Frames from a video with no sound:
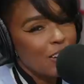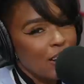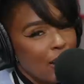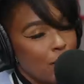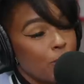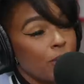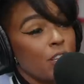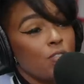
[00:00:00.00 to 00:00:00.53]
okay,
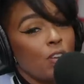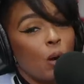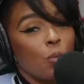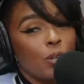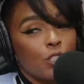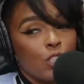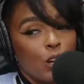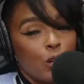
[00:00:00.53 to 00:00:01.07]
I'm gonna leave y'all
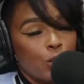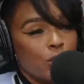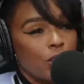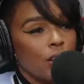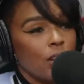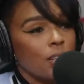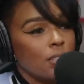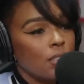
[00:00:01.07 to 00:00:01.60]
with a
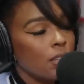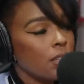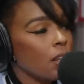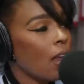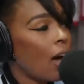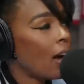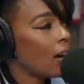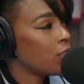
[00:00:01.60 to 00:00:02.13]
toast. Mm-hmm. To the
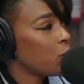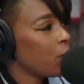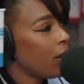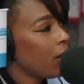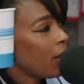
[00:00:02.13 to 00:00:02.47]
lives we